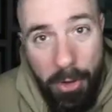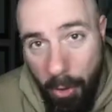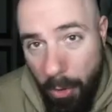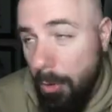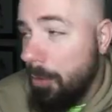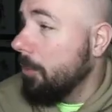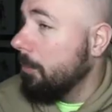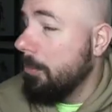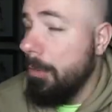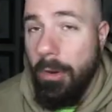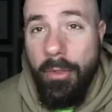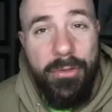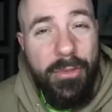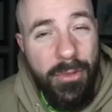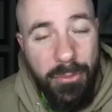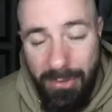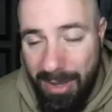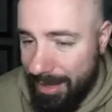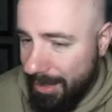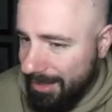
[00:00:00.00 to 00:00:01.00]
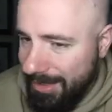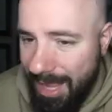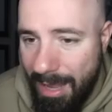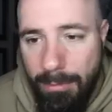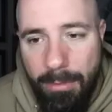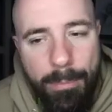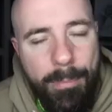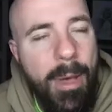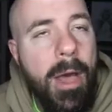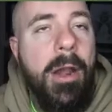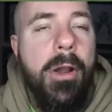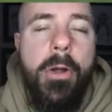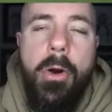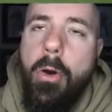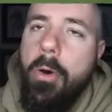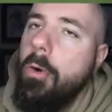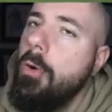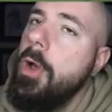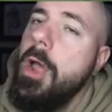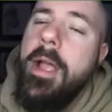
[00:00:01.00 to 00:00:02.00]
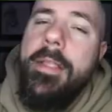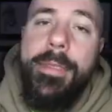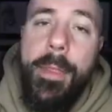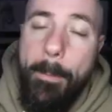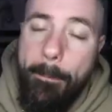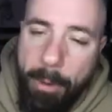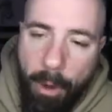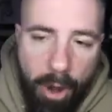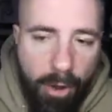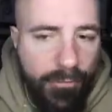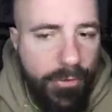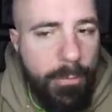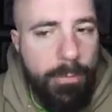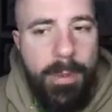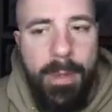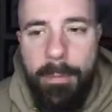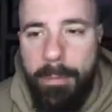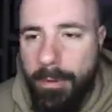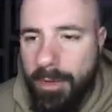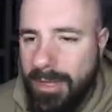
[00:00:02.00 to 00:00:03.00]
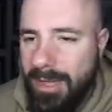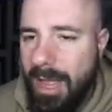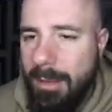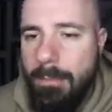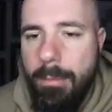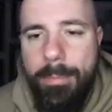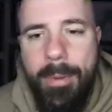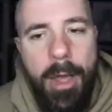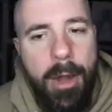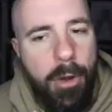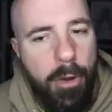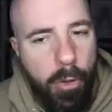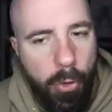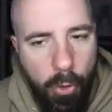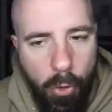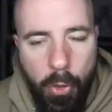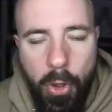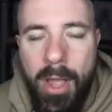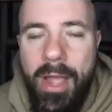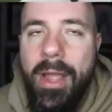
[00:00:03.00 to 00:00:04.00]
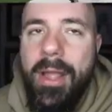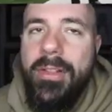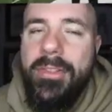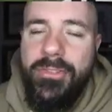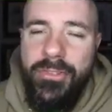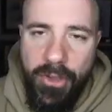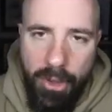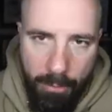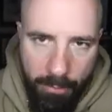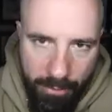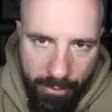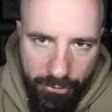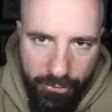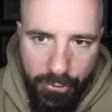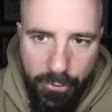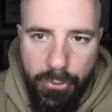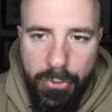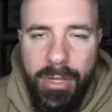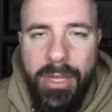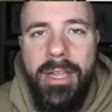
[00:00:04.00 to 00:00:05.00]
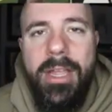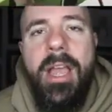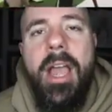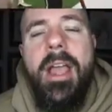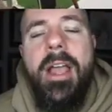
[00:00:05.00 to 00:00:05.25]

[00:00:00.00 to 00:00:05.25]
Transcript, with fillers: hole, bro. So you got to climb up out of the hole. The perfect people to climb up out of the hole Jerry Jeudy,